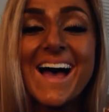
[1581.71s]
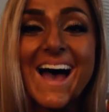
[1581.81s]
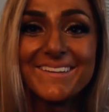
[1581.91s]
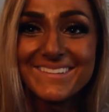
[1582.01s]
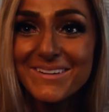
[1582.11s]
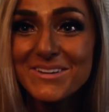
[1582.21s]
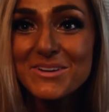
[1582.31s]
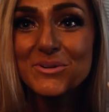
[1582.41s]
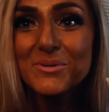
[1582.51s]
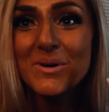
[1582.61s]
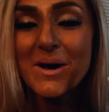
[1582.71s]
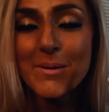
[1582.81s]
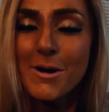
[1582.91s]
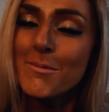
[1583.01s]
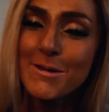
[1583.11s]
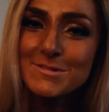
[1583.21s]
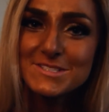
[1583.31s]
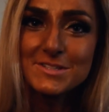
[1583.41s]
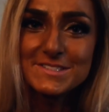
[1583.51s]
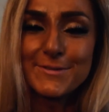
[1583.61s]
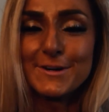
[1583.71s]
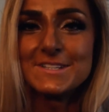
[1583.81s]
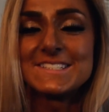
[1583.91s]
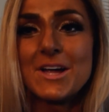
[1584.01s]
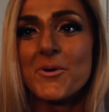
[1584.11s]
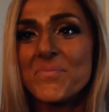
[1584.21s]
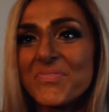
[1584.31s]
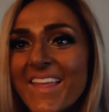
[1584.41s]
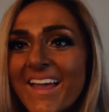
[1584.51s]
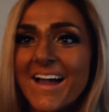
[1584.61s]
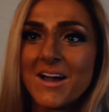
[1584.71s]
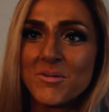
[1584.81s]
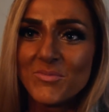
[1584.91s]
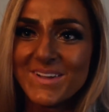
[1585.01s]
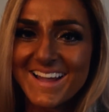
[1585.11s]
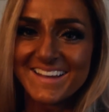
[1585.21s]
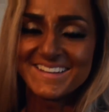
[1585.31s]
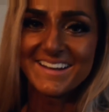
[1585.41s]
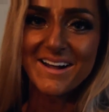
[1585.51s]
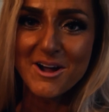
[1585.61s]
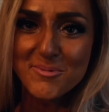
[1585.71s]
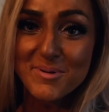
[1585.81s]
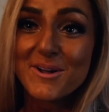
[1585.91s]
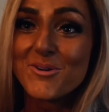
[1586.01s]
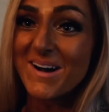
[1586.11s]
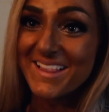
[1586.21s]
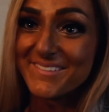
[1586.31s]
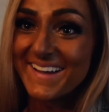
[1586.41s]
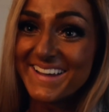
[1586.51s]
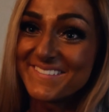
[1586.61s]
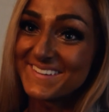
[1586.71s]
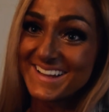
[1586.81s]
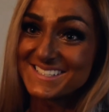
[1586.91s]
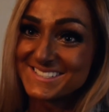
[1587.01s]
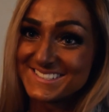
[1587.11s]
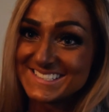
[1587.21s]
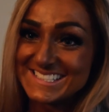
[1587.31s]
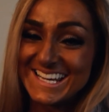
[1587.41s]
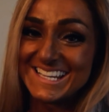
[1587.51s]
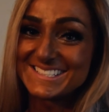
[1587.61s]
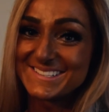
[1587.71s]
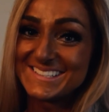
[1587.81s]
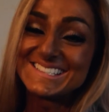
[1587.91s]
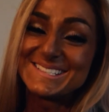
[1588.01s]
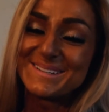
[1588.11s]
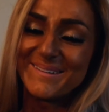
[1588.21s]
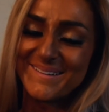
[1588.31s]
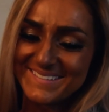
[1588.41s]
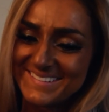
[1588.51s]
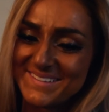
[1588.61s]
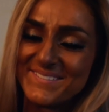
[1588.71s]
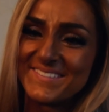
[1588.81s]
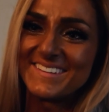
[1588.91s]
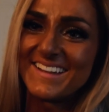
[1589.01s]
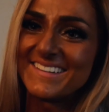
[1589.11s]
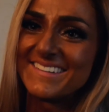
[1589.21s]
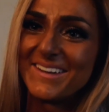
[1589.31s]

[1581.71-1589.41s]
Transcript: I'll tell you about my results first. So um, we ended up qualifying for nationals today, so that's awesome, because that's